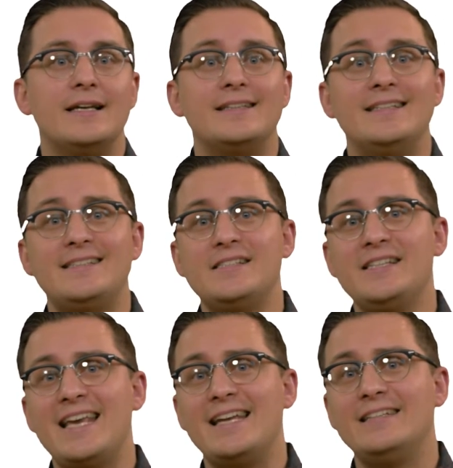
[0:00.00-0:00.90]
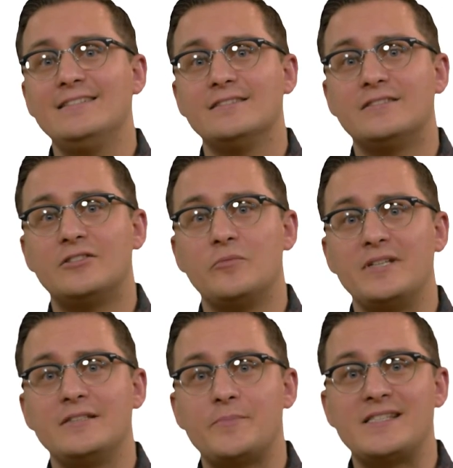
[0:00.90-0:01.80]
This is again
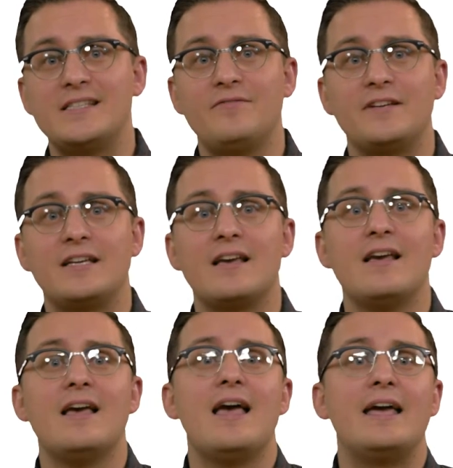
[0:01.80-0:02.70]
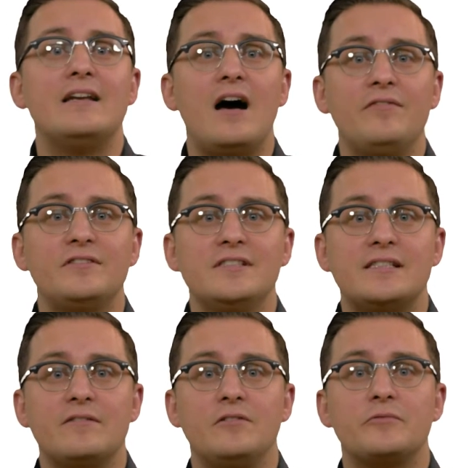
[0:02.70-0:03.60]
domain-specific, and often
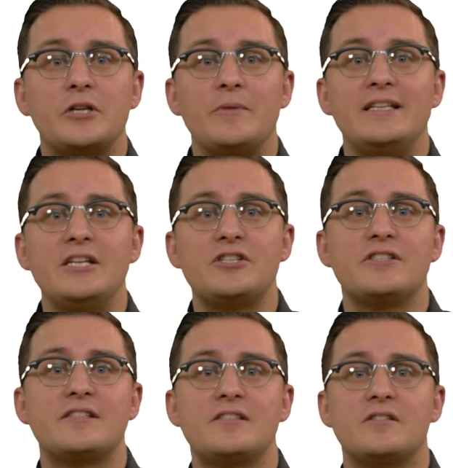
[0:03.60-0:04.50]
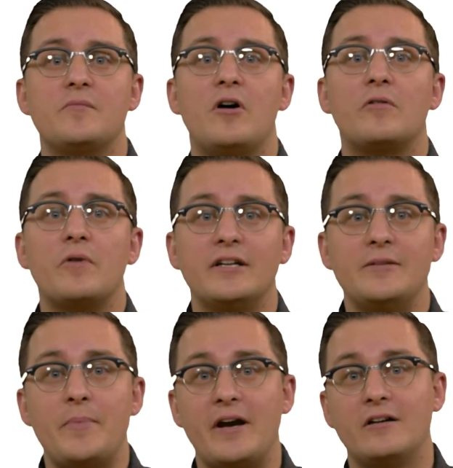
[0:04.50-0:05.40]
several recommendation systems are run
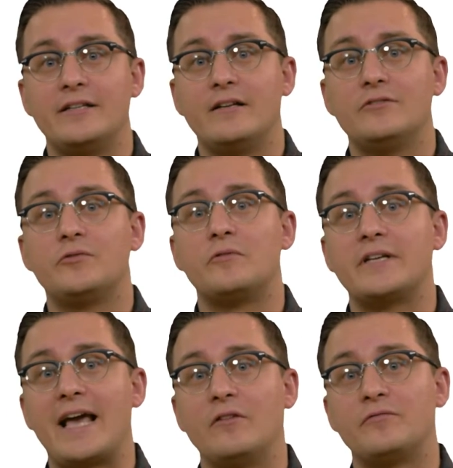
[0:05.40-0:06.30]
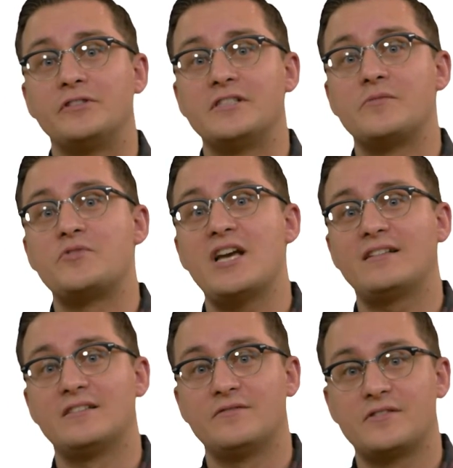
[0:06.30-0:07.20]
in parallel to account for these
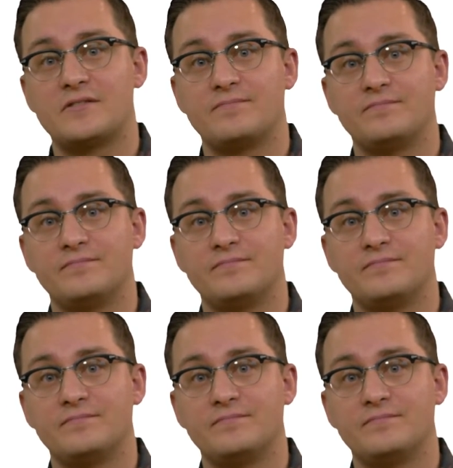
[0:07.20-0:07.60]
objectives.